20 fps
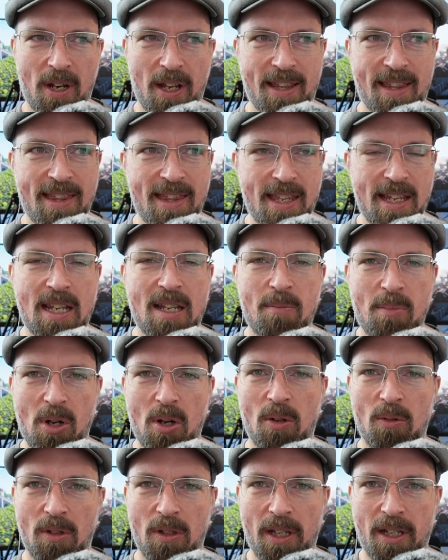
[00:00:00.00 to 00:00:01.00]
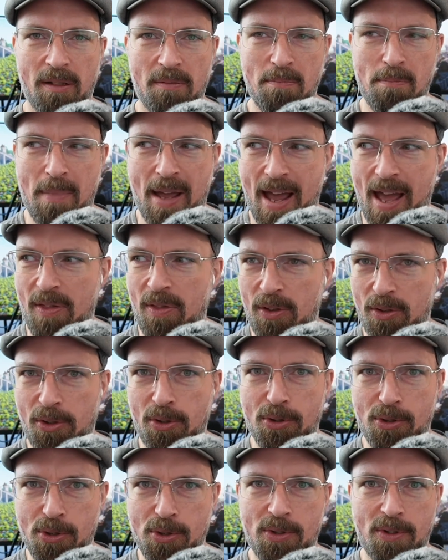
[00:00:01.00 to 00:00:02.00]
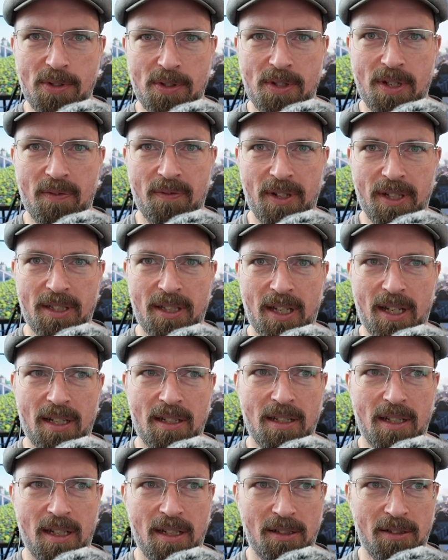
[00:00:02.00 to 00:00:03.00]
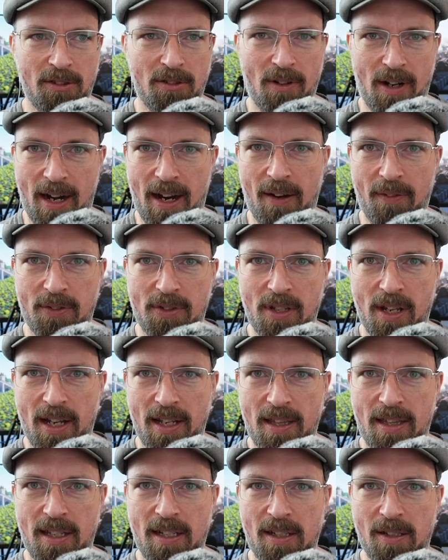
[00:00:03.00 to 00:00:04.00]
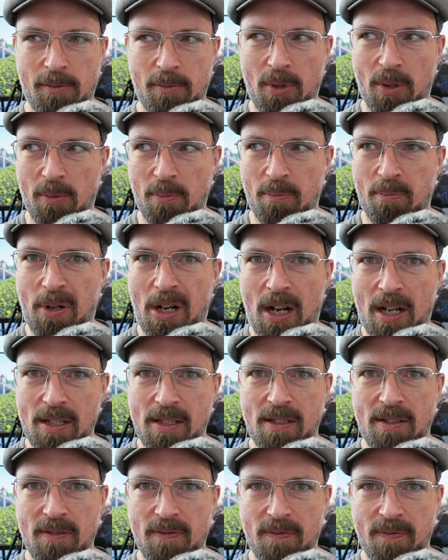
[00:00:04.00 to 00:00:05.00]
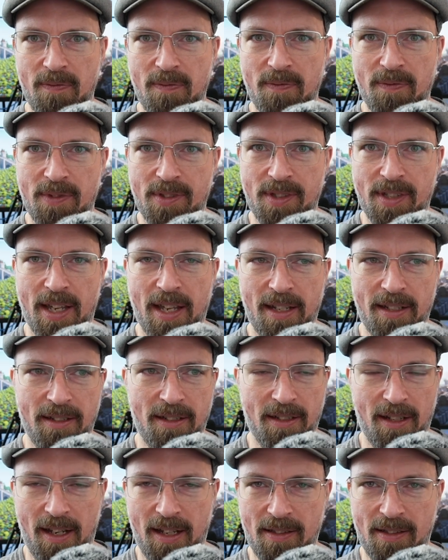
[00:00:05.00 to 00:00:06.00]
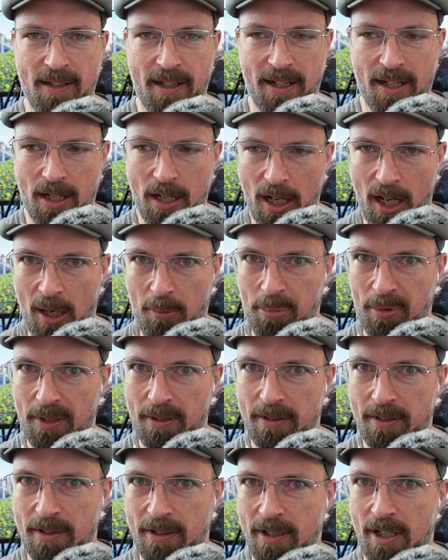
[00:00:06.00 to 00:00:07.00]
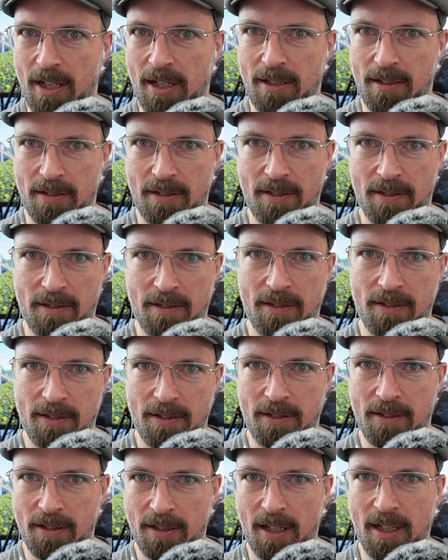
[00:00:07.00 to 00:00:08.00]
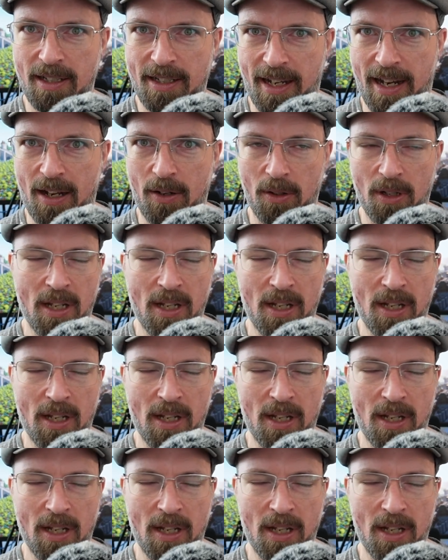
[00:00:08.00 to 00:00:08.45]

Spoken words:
think about like math integers and stuff like that and graphs, I think about positive Z as like up, not down.